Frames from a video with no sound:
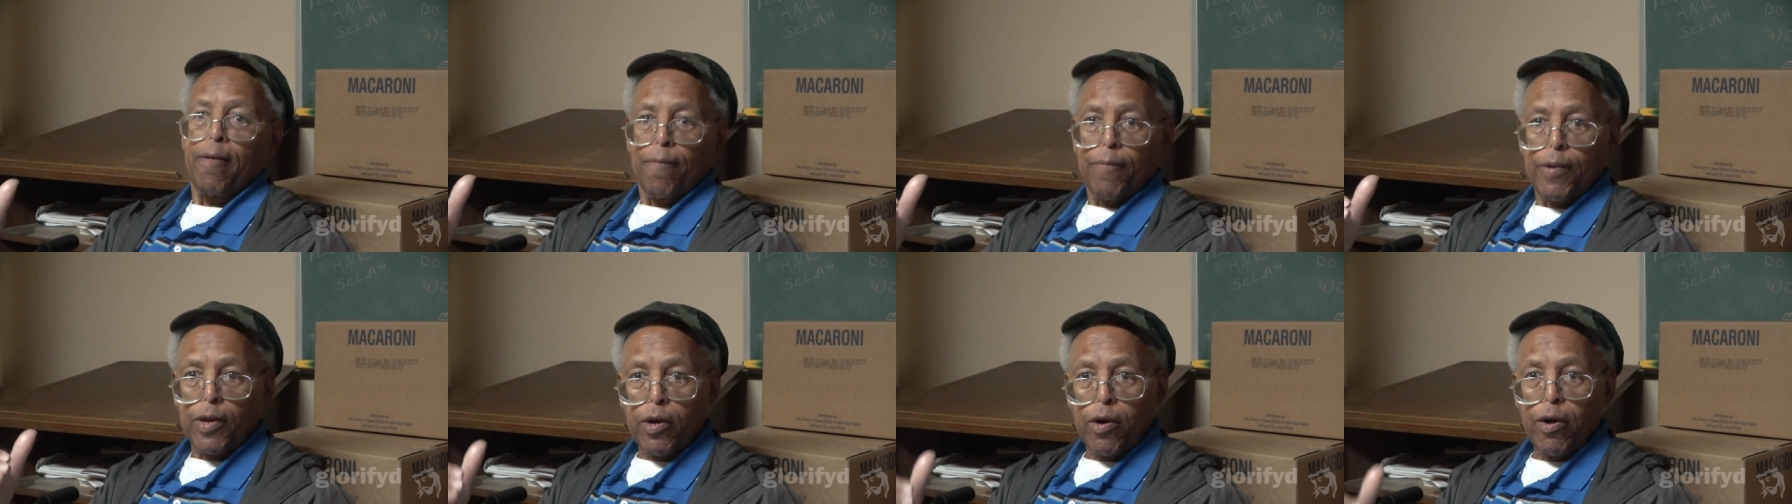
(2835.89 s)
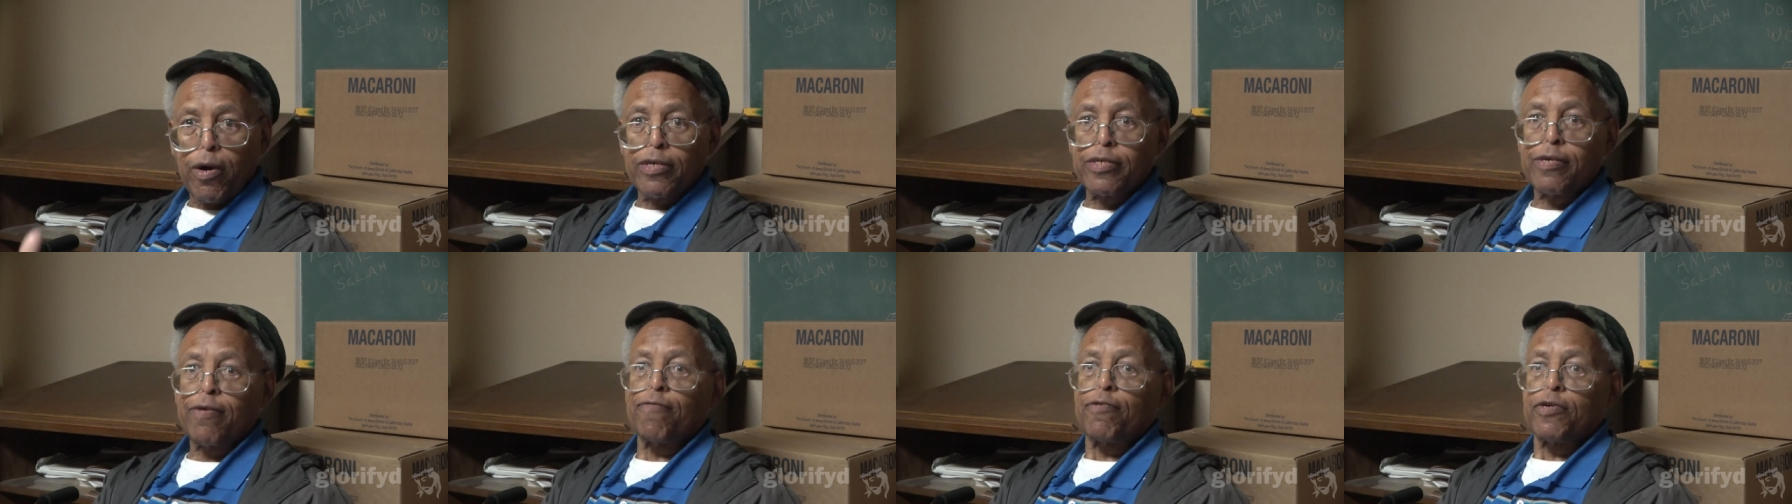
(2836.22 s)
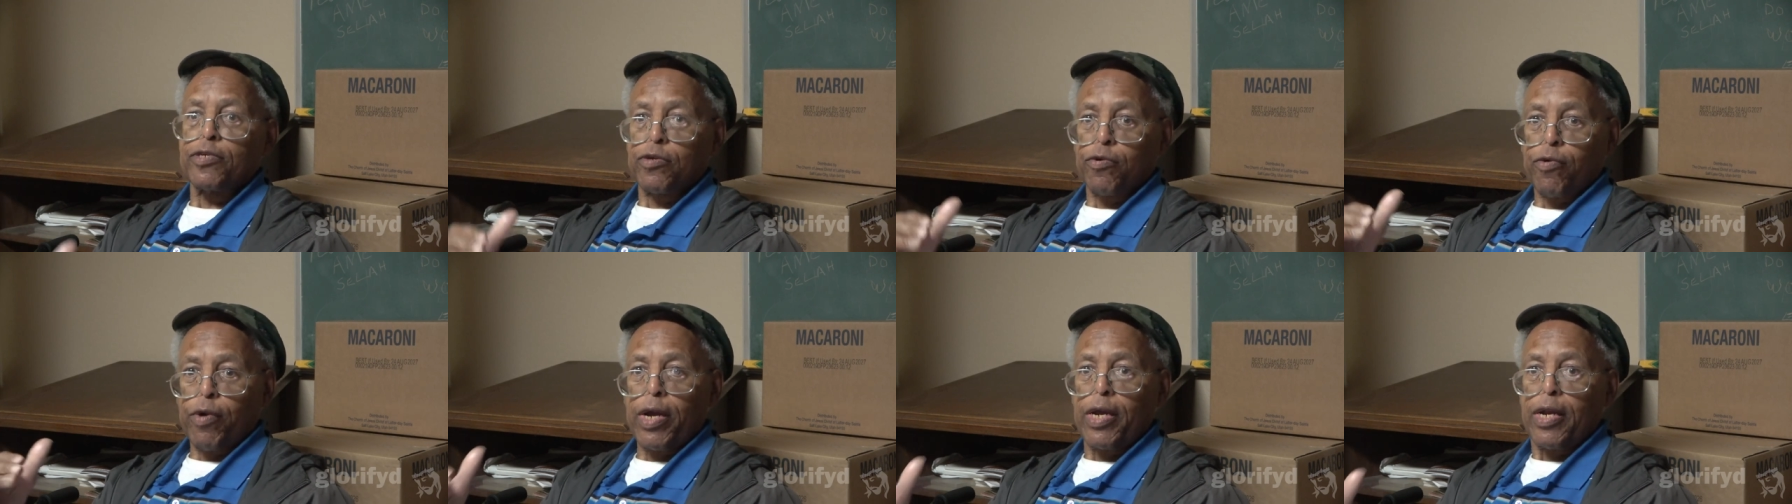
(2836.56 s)
because of
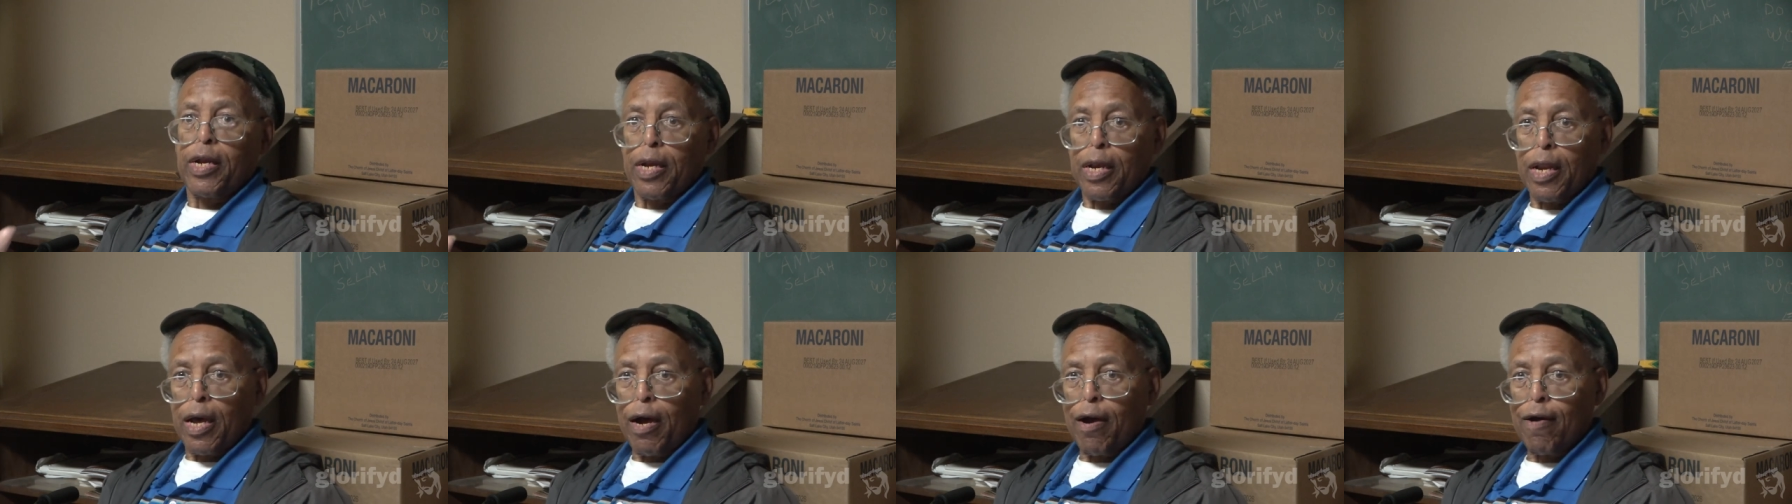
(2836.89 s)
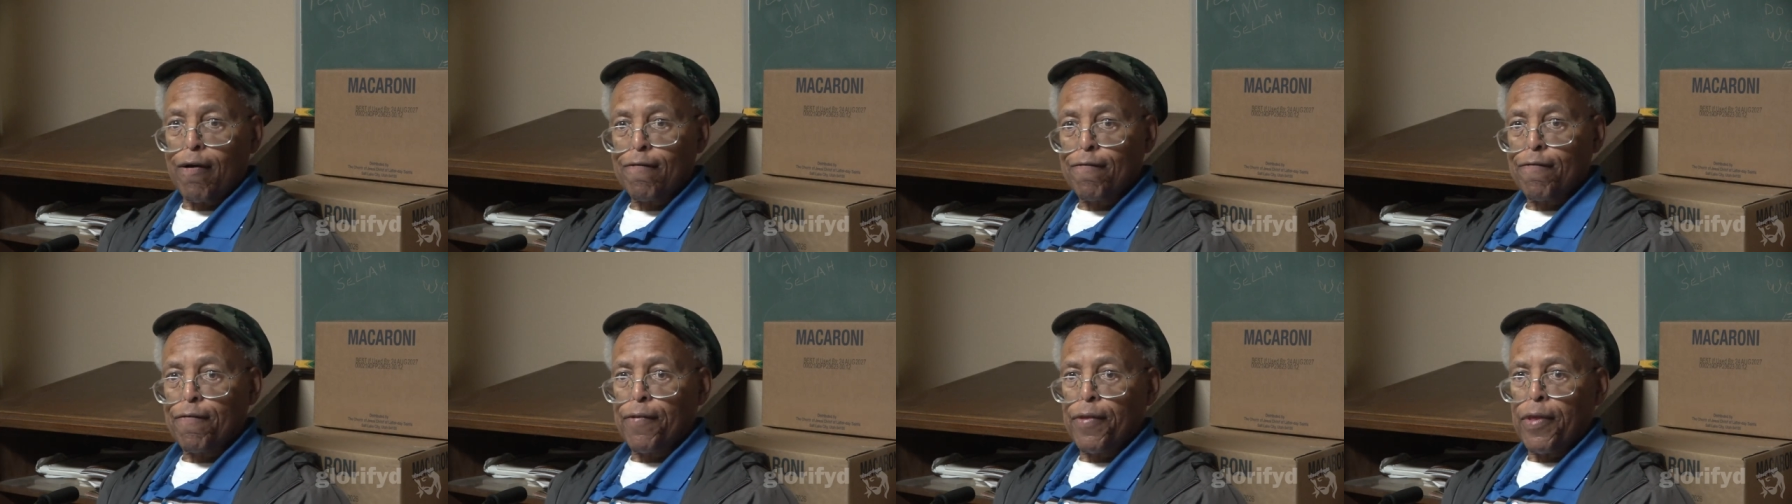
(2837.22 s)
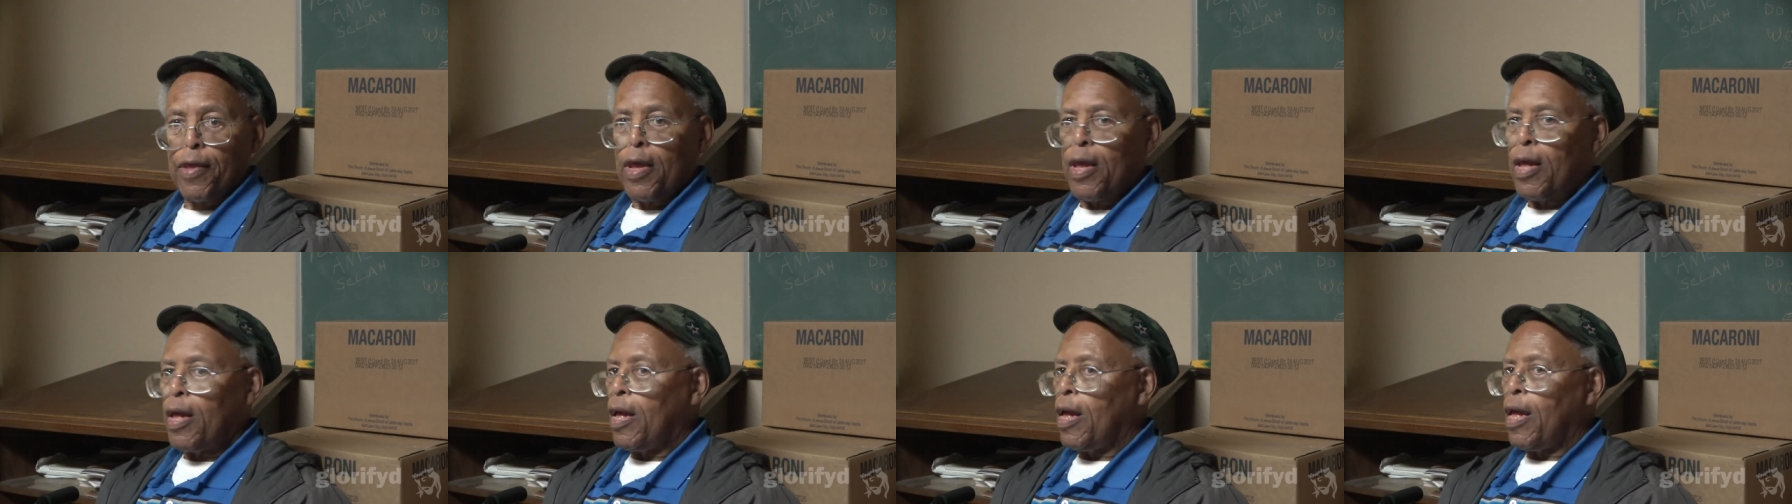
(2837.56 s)
his great love,
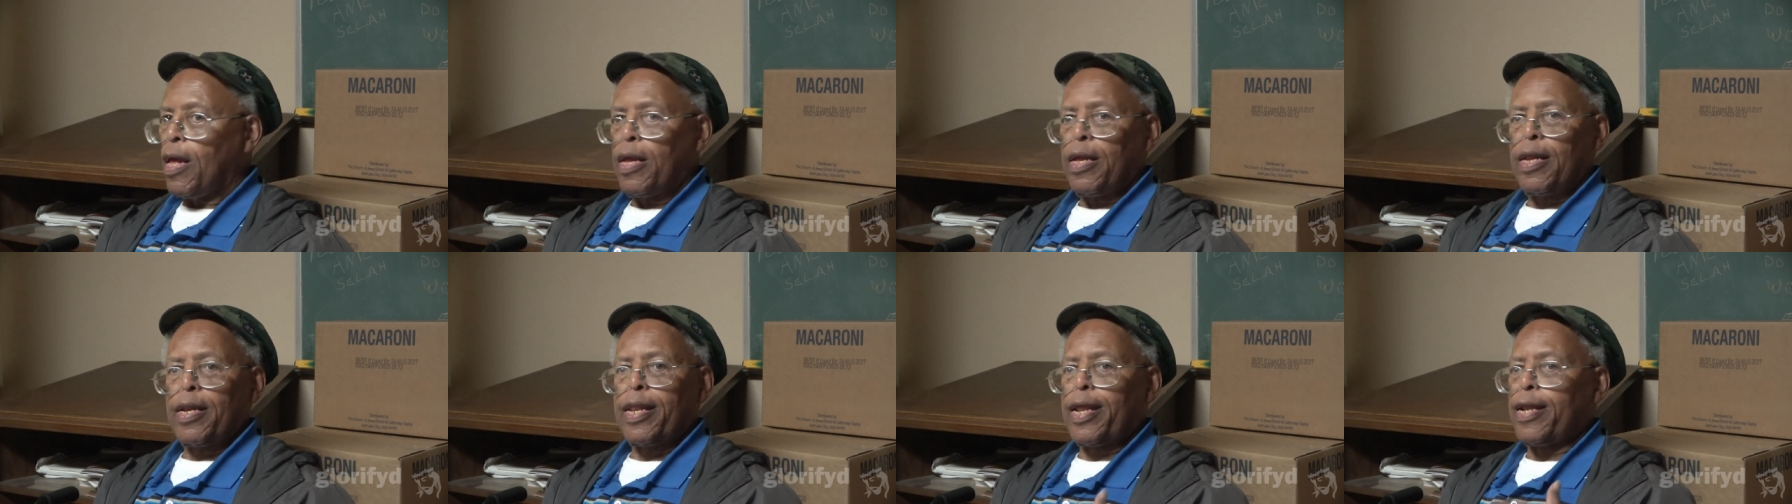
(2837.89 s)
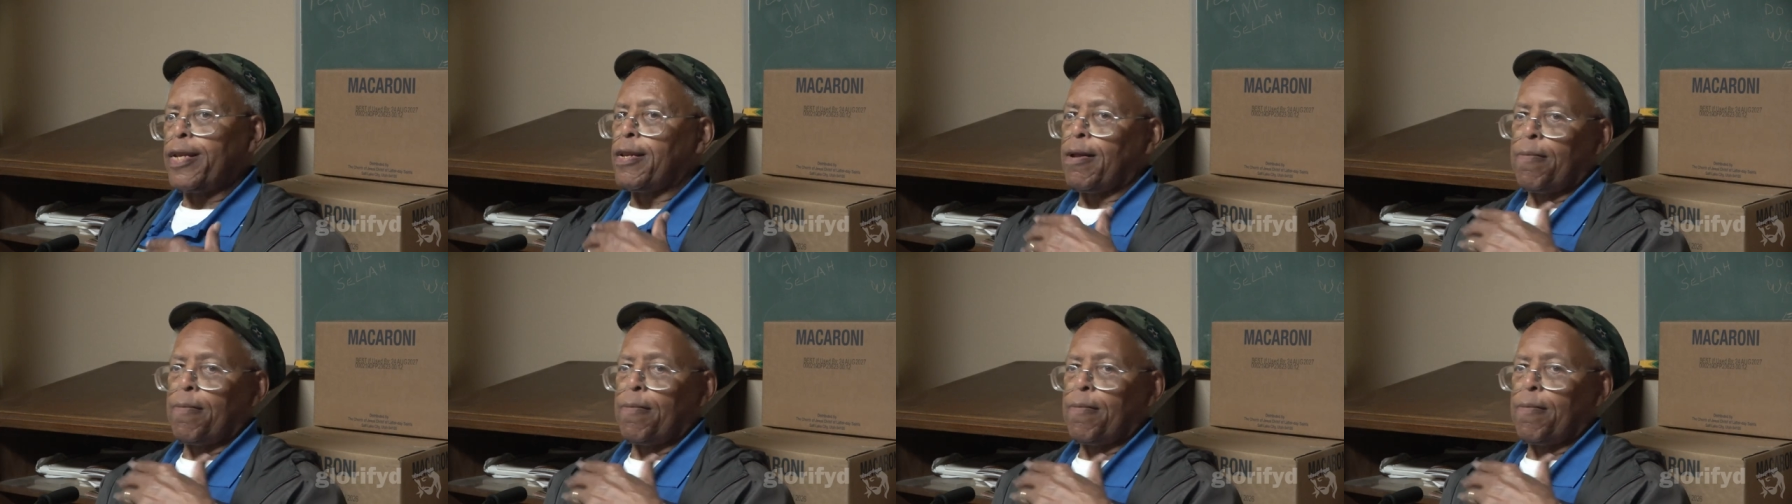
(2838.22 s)
okay.